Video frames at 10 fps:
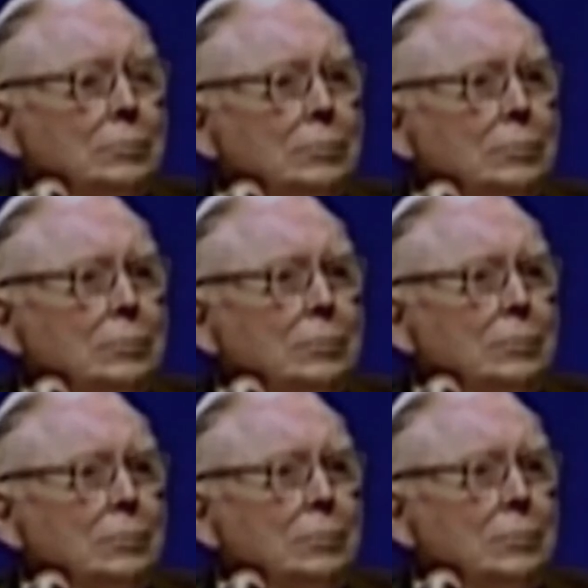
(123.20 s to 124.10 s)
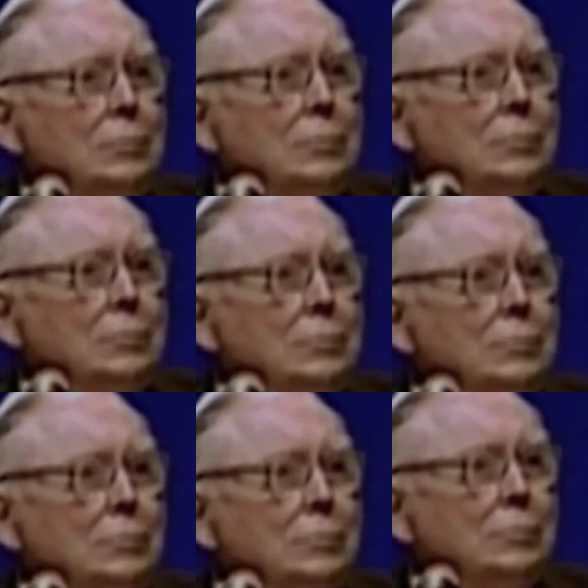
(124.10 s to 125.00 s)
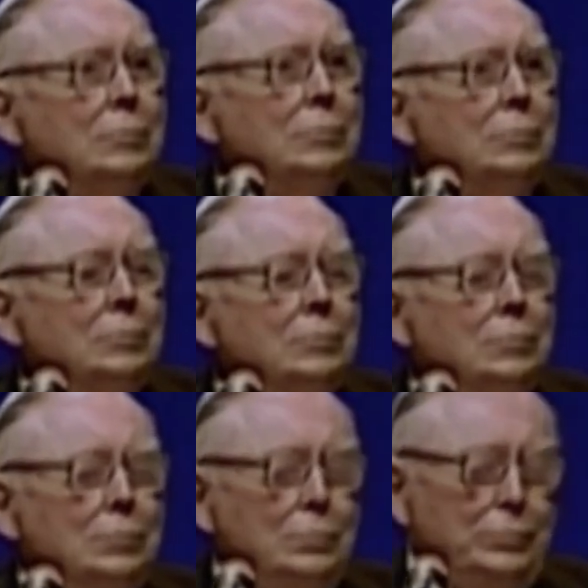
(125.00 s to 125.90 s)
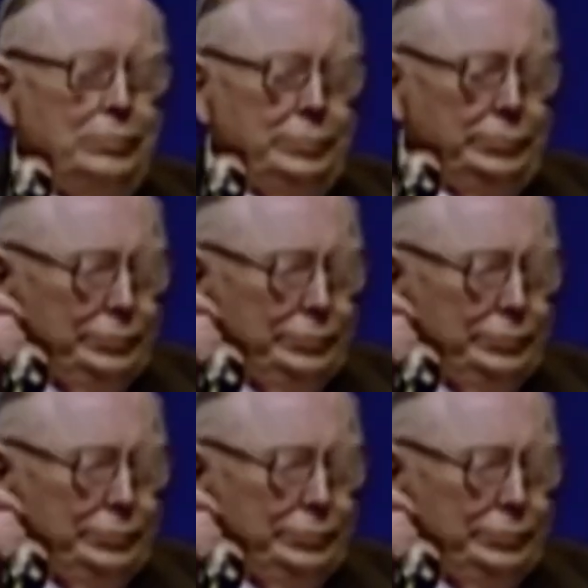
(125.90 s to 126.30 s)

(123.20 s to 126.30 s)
The person shown says nothing.